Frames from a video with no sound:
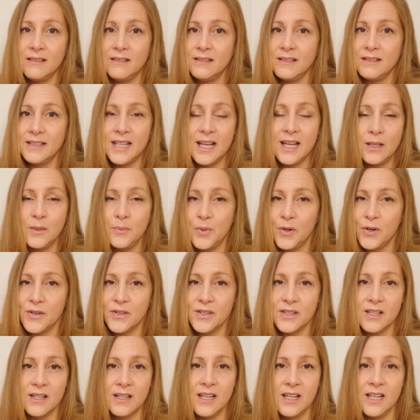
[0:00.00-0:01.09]
tell a
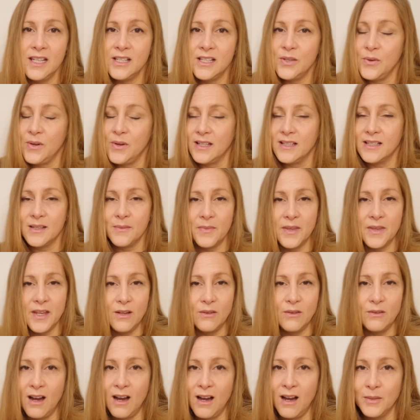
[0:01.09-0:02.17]
person he's doing
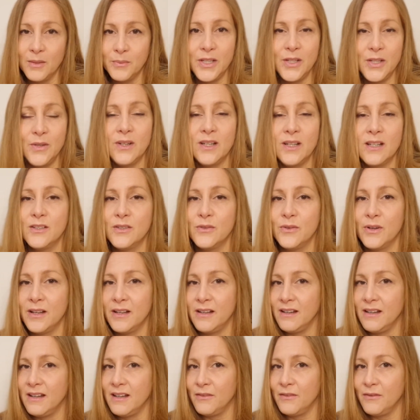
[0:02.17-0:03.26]
something wrong, but you can do
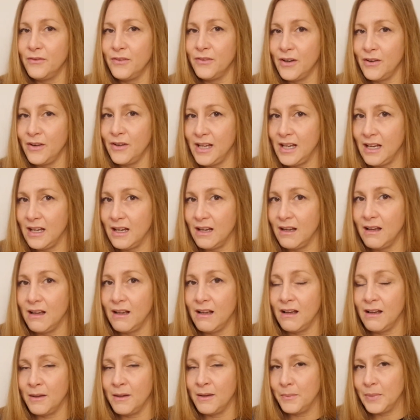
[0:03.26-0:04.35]
it in a very
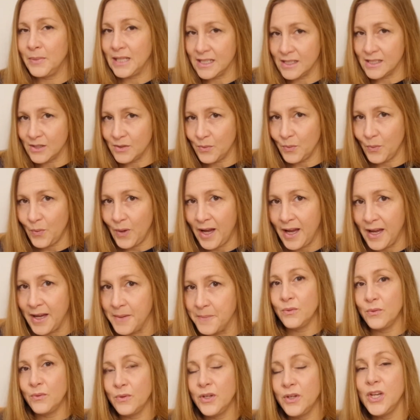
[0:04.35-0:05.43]
pleasant way.
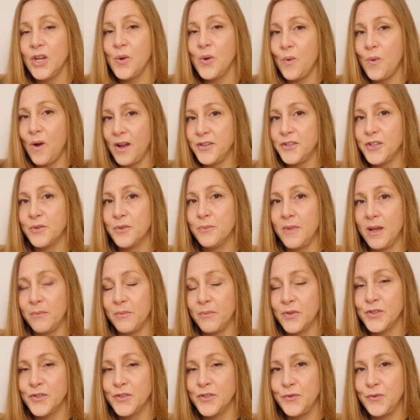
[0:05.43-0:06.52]
You want your
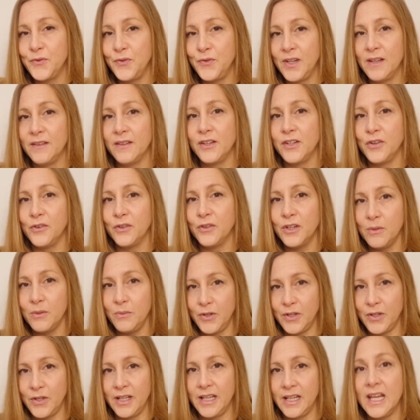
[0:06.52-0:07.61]
members to feel that your
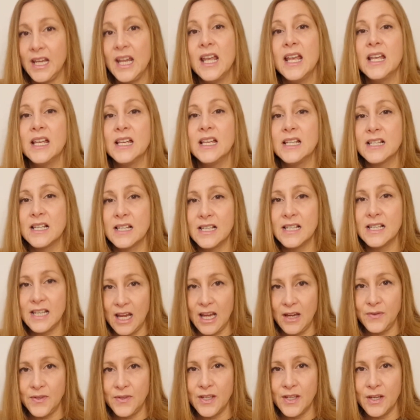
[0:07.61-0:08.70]
community is a
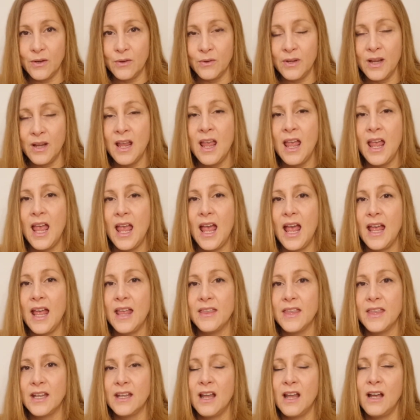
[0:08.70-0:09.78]
safe zone
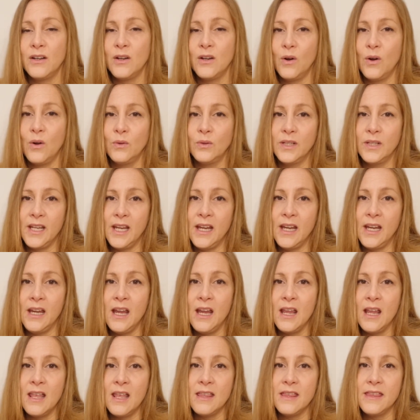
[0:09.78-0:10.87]
and that not
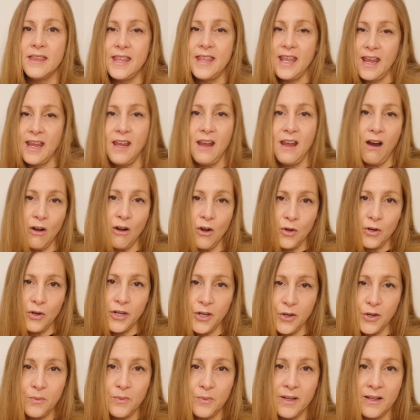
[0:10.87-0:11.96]
only they are
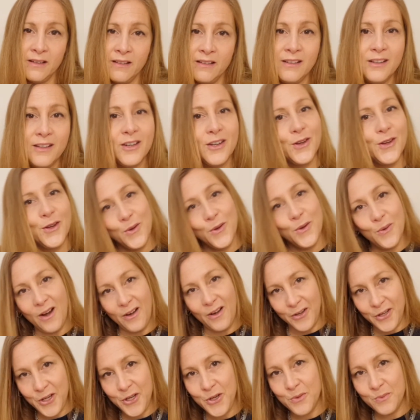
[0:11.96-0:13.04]
human, you
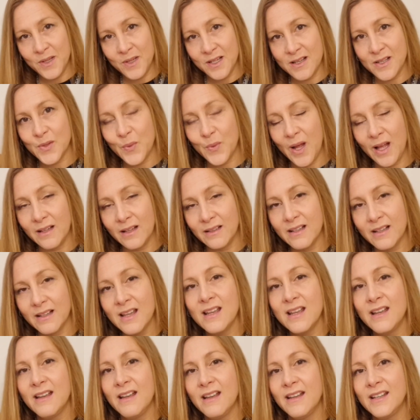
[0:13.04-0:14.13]
are human as well.
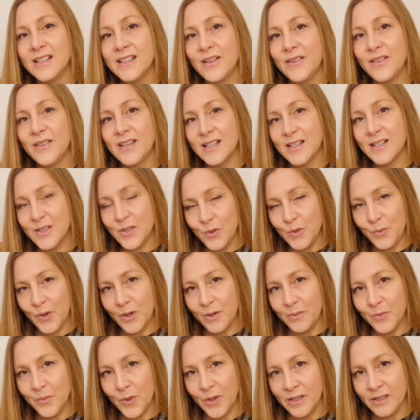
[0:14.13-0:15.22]
So this is super
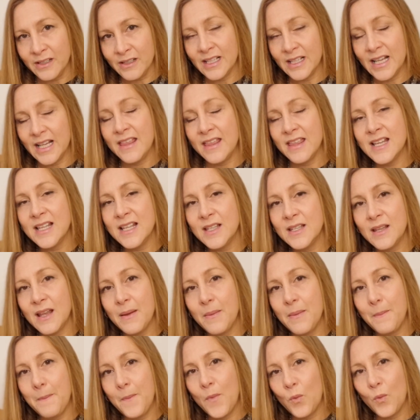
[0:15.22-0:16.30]
important. And this
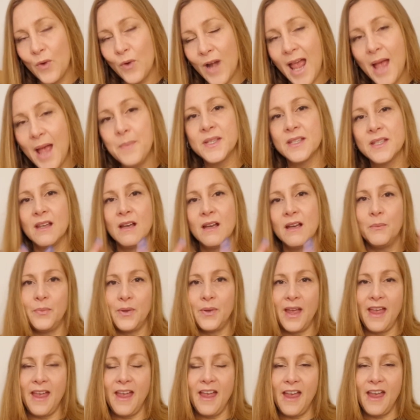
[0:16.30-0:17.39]
wraps up
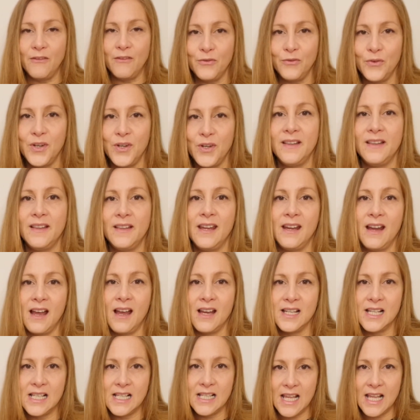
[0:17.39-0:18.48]
everything I
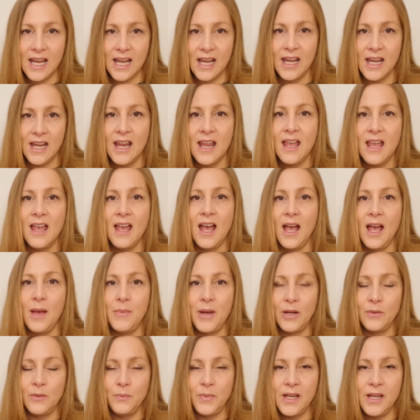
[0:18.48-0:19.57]
say
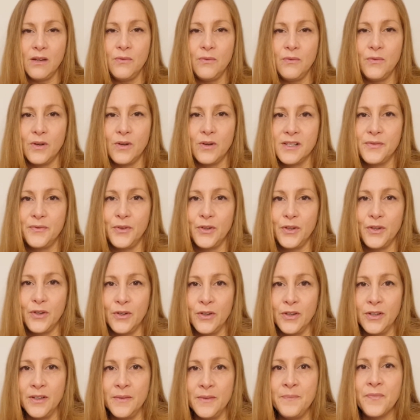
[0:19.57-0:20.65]
about being a force for
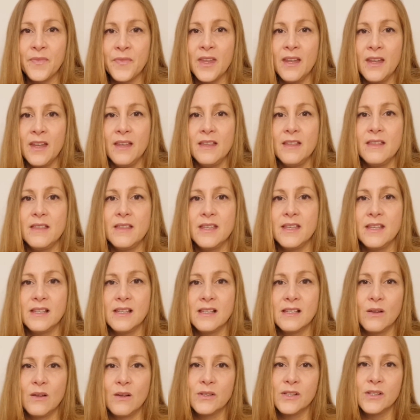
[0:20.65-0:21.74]
good. This
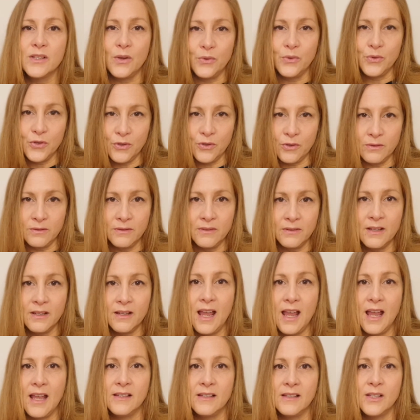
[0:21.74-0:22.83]
is all social.
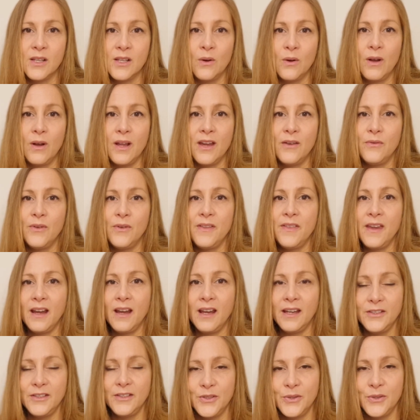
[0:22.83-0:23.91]
And so everything
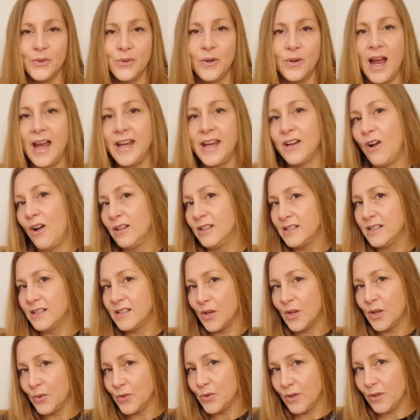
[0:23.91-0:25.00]
I do, I call it
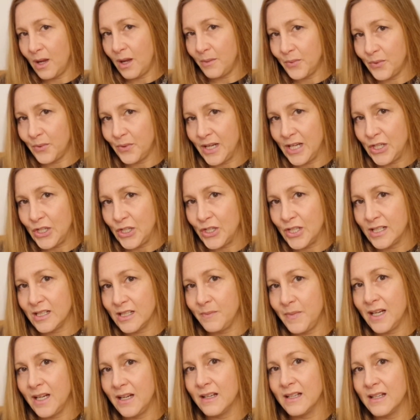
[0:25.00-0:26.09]
social operations
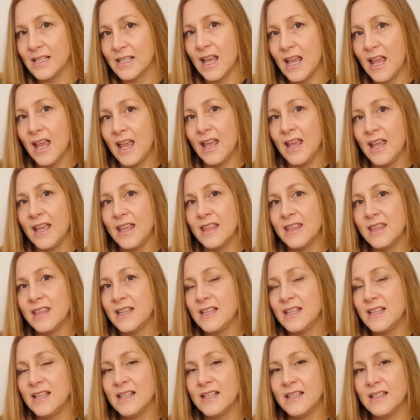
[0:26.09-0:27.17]
because
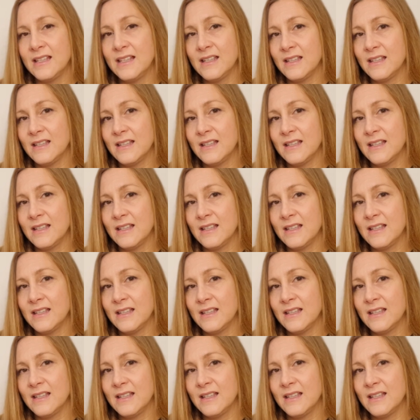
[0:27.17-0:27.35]
this is